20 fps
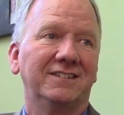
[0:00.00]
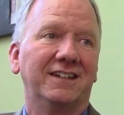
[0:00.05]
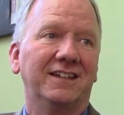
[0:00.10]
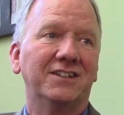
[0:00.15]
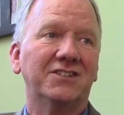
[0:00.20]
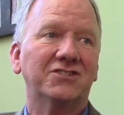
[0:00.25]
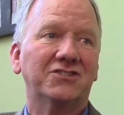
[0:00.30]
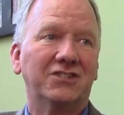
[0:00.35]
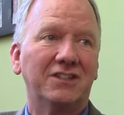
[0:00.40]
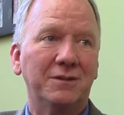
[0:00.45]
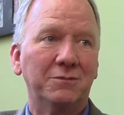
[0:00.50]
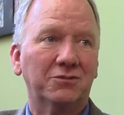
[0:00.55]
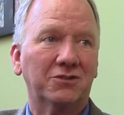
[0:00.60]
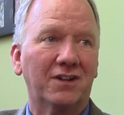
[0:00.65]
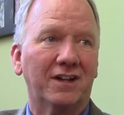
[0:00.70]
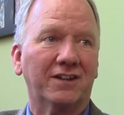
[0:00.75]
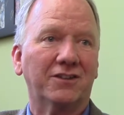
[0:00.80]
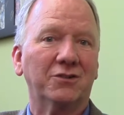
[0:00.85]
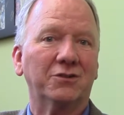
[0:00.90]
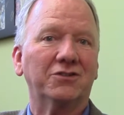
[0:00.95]
it seems
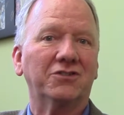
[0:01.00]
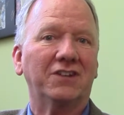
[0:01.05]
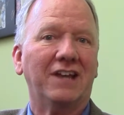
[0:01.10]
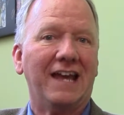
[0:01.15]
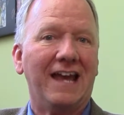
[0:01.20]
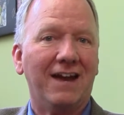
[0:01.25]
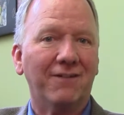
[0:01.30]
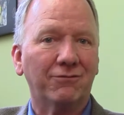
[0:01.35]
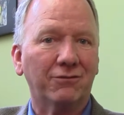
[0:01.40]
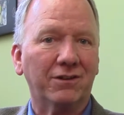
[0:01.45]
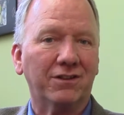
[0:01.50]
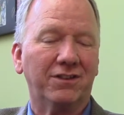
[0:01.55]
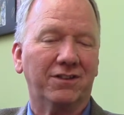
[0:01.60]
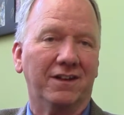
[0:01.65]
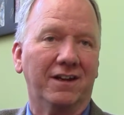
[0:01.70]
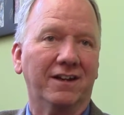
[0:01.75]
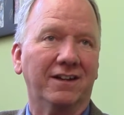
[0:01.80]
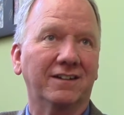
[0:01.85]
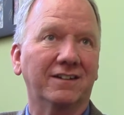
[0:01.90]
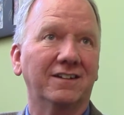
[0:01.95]
like there's
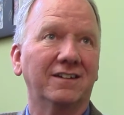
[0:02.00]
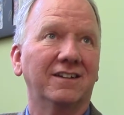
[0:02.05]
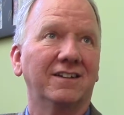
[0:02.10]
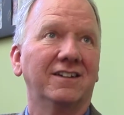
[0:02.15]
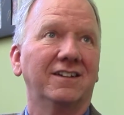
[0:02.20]
everything